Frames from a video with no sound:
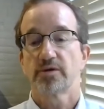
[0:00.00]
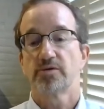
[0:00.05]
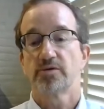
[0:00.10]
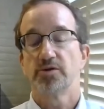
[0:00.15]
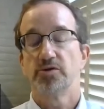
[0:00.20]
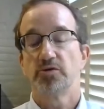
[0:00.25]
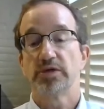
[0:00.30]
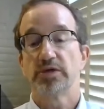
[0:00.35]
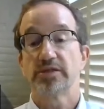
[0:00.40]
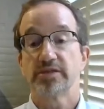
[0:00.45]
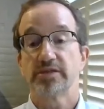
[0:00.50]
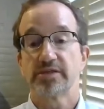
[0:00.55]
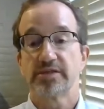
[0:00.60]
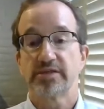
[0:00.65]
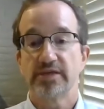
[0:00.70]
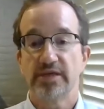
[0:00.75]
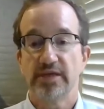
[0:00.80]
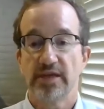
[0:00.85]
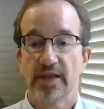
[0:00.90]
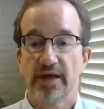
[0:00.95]
you get to
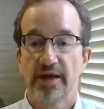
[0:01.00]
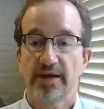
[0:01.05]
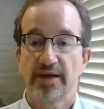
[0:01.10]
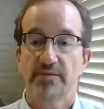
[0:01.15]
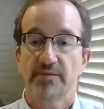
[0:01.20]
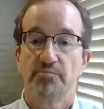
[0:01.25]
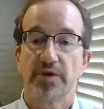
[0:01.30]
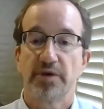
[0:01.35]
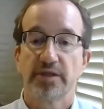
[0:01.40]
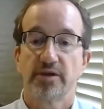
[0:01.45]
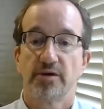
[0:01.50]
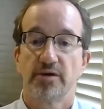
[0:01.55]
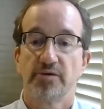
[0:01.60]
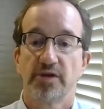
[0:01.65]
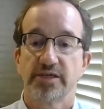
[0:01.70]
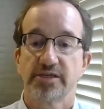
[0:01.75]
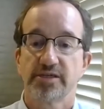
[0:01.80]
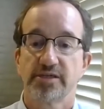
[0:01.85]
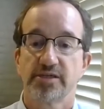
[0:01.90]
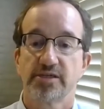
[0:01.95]
see like big
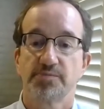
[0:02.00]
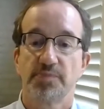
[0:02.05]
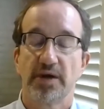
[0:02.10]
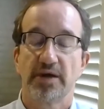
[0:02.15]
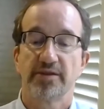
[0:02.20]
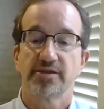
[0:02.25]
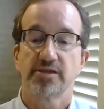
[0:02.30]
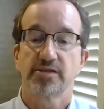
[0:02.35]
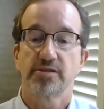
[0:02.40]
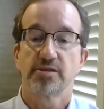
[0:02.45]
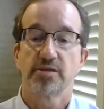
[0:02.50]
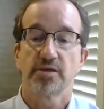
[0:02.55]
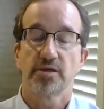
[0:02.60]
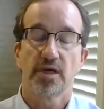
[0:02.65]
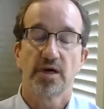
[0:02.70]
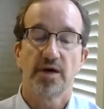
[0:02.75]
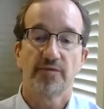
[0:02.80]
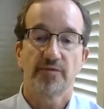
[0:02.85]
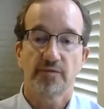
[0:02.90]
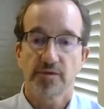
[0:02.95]
donations by the
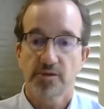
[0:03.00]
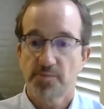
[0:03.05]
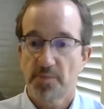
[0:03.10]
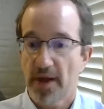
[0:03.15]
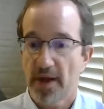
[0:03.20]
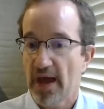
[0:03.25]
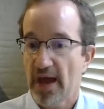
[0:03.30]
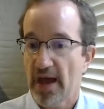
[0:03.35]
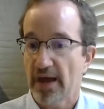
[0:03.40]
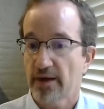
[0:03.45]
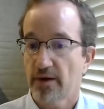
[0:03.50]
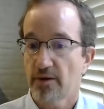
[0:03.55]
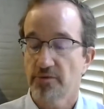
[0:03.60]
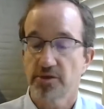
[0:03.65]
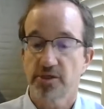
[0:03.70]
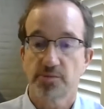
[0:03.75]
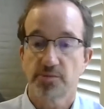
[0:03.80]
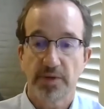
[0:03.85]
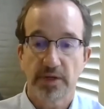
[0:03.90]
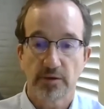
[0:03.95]
governor's PAC or
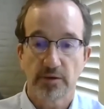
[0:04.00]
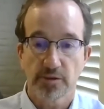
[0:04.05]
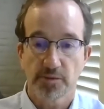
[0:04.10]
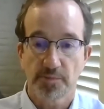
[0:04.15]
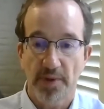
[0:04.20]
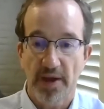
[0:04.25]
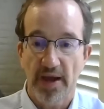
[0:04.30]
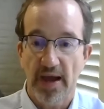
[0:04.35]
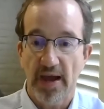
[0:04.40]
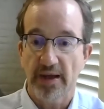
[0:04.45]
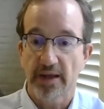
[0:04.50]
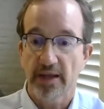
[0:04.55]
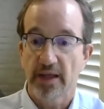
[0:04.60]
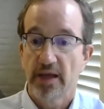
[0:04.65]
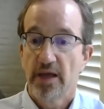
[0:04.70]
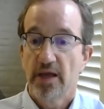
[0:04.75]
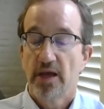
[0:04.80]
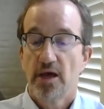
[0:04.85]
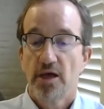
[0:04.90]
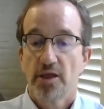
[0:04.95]
the speaker's PAC
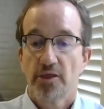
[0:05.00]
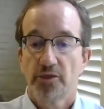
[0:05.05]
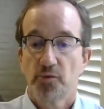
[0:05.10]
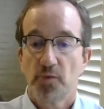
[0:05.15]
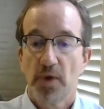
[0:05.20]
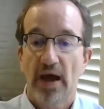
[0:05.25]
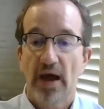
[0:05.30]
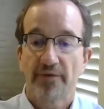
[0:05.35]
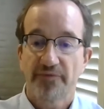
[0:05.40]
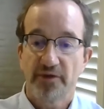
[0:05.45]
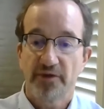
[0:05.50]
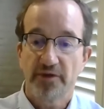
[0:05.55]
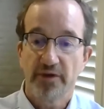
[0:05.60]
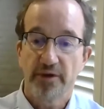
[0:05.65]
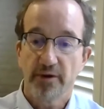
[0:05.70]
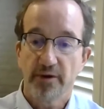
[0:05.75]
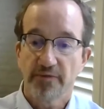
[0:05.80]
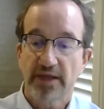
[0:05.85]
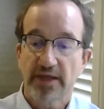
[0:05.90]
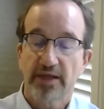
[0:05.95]
throughout the
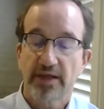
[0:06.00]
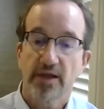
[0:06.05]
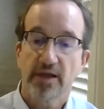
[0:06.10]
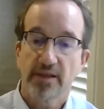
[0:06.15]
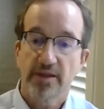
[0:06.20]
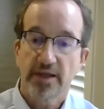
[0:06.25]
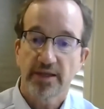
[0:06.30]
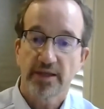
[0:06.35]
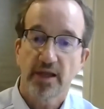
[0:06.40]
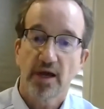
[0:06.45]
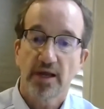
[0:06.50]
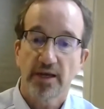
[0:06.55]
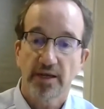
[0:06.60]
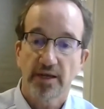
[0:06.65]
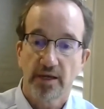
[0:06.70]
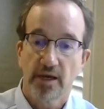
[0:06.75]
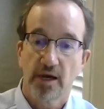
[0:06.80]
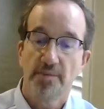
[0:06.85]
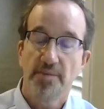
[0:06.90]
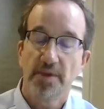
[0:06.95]
year. They kind of
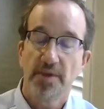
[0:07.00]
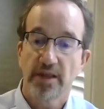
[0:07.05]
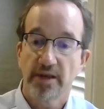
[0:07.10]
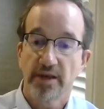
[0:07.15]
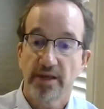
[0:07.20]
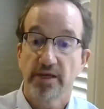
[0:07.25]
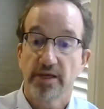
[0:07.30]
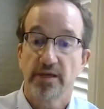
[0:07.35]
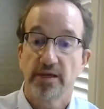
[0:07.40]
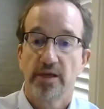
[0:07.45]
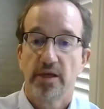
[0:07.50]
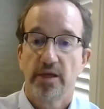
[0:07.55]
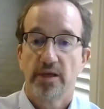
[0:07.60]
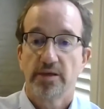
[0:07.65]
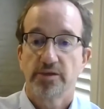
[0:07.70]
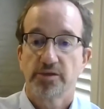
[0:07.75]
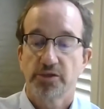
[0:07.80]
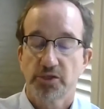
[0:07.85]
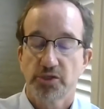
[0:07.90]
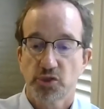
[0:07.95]
come in
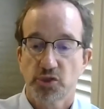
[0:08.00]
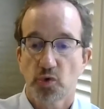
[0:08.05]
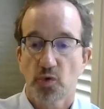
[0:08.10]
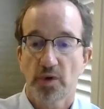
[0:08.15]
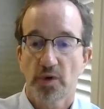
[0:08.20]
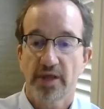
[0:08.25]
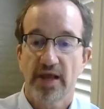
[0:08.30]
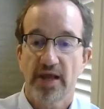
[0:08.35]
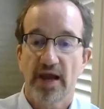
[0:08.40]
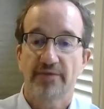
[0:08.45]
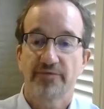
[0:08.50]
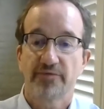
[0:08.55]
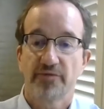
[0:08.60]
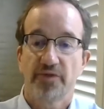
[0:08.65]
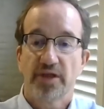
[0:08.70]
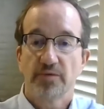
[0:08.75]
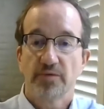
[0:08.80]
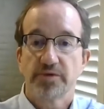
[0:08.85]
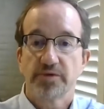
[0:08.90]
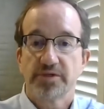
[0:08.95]
shortly after
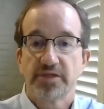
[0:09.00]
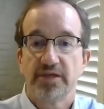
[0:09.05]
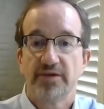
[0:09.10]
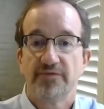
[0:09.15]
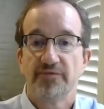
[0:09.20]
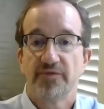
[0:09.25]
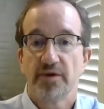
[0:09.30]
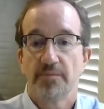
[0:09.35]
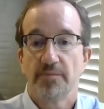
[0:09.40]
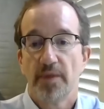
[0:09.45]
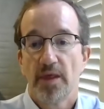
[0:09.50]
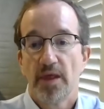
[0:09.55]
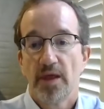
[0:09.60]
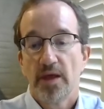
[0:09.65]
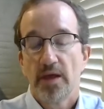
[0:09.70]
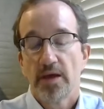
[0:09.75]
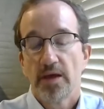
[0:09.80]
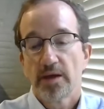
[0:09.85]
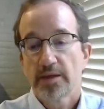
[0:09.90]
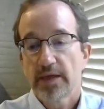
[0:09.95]
they receive them.
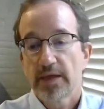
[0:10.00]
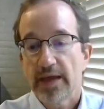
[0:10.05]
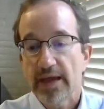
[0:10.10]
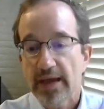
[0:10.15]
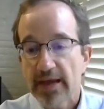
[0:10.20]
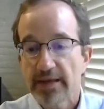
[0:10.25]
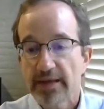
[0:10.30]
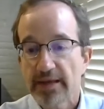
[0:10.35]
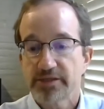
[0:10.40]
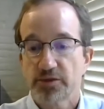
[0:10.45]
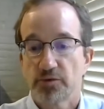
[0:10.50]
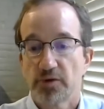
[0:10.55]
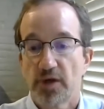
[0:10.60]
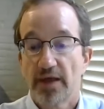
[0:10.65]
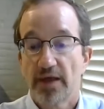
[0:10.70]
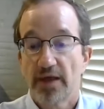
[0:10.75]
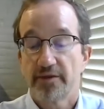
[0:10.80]
Candidates are